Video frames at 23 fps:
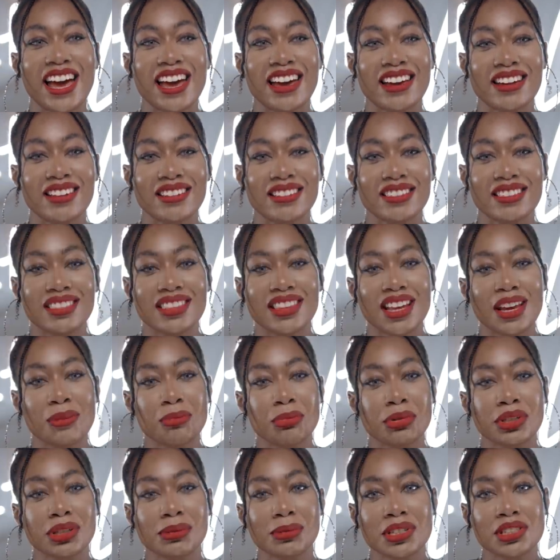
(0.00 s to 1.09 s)
And that
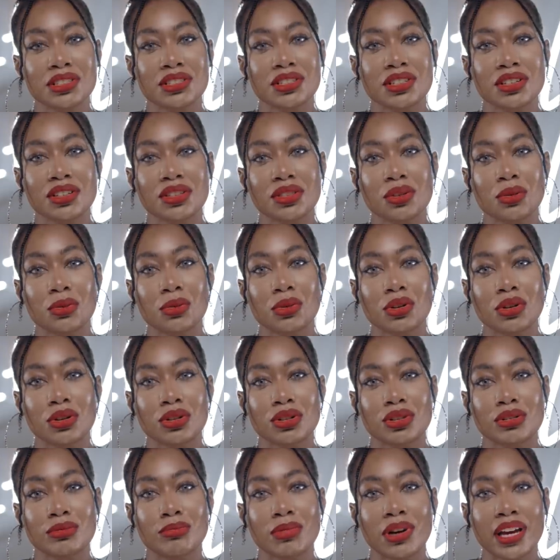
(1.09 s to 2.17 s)
pretty much took the
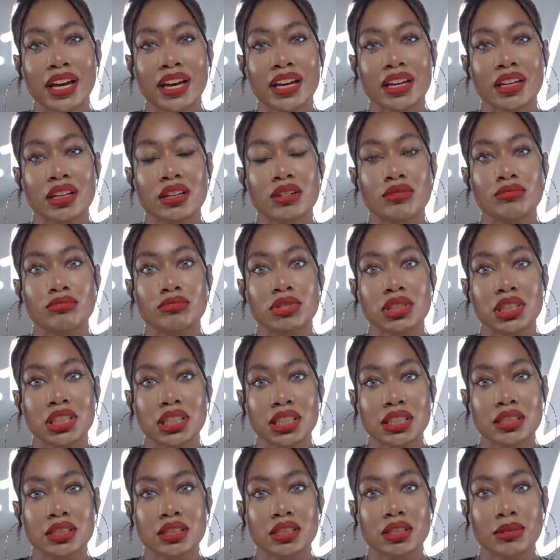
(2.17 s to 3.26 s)
world by
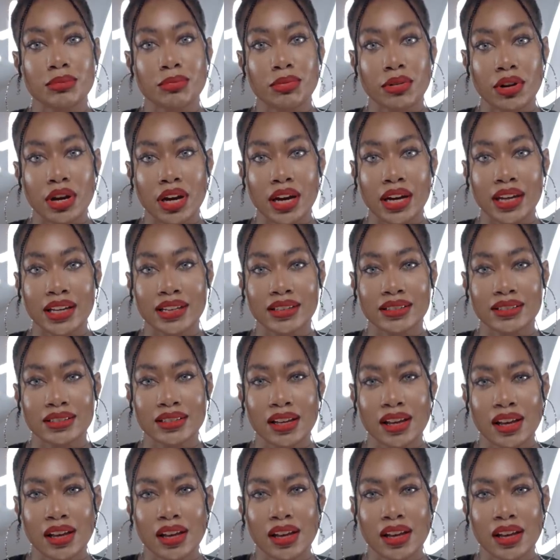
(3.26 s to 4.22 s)
complete surprise.